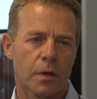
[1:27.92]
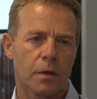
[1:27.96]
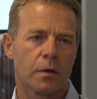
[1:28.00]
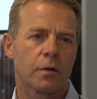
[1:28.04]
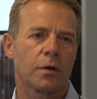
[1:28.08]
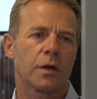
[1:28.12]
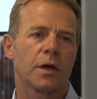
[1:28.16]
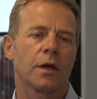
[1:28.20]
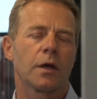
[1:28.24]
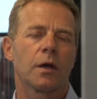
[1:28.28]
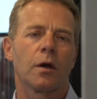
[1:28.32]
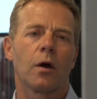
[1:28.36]

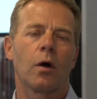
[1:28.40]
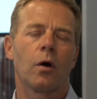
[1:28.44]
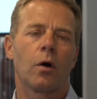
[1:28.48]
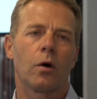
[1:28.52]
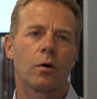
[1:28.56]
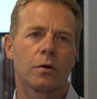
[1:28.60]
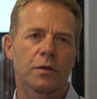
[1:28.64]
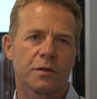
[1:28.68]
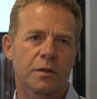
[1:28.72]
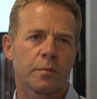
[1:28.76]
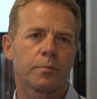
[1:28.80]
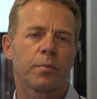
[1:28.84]
Okay,
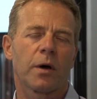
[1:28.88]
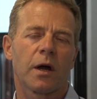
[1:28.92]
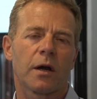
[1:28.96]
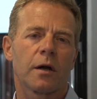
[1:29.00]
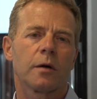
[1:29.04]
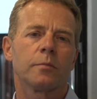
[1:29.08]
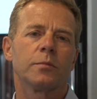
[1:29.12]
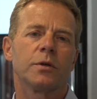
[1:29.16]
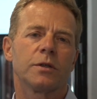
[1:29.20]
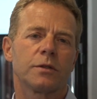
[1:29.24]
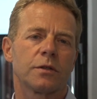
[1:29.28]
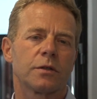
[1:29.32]
all the
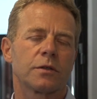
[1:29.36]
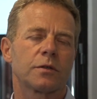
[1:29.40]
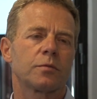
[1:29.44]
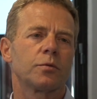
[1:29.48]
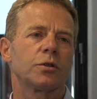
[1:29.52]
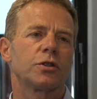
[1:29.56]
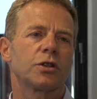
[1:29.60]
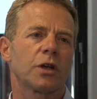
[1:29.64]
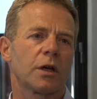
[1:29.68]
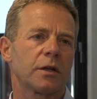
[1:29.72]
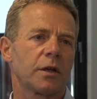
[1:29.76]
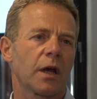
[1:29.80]
parameters
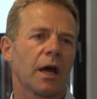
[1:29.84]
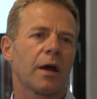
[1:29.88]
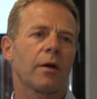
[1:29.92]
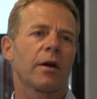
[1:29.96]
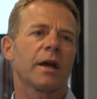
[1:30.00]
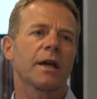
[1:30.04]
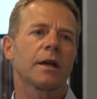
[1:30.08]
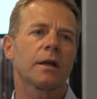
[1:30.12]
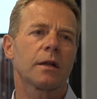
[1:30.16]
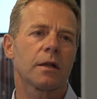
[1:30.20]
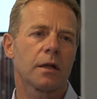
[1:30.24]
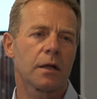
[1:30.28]
which are
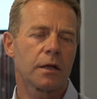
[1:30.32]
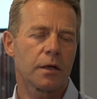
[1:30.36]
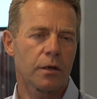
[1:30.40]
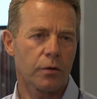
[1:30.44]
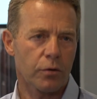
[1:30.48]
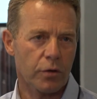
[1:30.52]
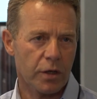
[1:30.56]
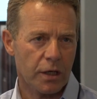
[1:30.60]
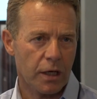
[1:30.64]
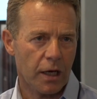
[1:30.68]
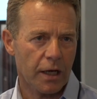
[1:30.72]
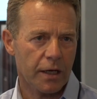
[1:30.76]
directly
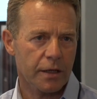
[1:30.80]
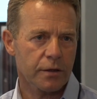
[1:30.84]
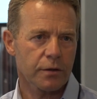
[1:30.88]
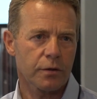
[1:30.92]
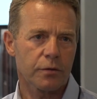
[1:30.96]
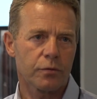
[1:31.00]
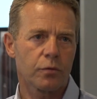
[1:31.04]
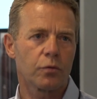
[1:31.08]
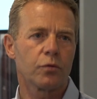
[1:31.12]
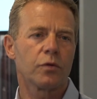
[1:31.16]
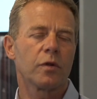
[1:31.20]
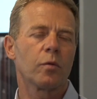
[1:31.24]

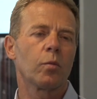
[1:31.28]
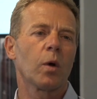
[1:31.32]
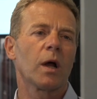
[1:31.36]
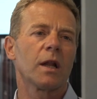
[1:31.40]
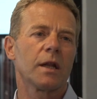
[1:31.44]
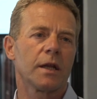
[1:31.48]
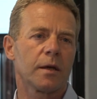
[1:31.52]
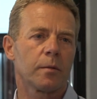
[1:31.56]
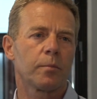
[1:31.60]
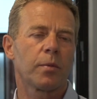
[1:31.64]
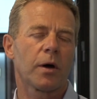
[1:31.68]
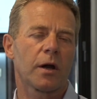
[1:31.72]
related to the
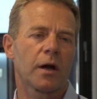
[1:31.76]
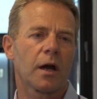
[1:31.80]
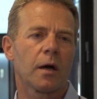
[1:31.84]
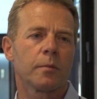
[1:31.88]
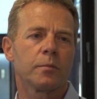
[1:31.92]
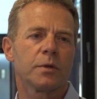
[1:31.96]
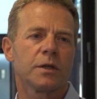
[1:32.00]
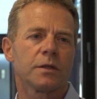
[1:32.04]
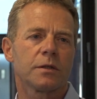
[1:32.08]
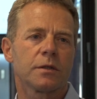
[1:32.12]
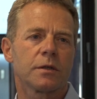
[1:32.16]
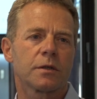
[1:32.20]
welding
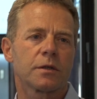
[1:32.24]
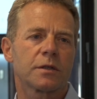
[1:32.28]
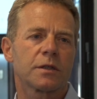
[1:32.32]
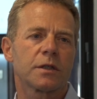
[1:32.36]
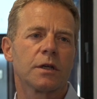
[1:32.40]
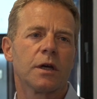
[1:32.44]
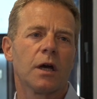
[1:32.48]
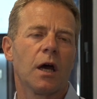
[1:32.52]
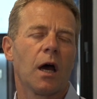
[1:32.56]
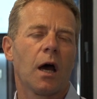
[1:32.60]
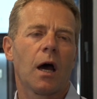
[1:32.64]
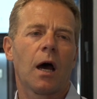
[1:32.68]
parameters
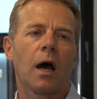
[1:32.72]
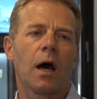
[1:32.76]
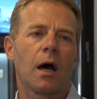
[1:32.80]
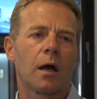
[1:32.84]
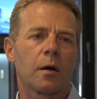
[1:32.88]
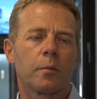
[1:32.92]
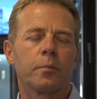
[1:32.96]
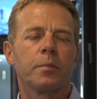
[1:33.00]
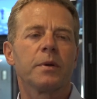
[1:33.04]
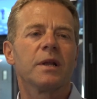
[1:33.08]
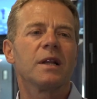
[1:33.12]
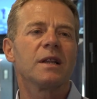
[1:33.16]

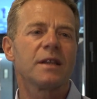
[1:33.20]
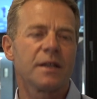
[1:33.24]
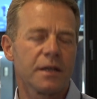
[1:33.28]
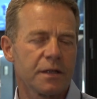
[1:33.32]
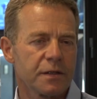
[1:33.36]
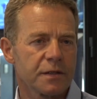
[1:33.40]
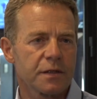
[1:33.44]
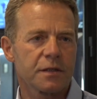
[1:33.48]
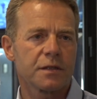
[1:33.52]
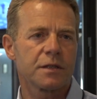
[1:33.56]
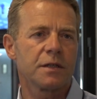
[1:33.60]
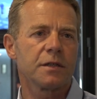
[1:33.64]
are built
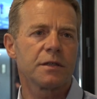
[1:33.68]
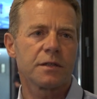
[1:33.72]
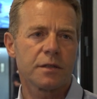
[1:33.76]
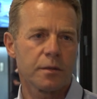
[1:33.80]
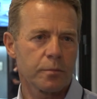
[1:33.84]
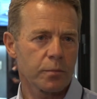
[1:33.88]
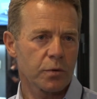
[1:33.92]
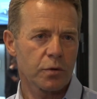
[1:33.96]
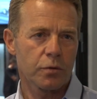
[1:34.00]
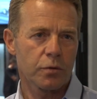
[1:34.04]
in the system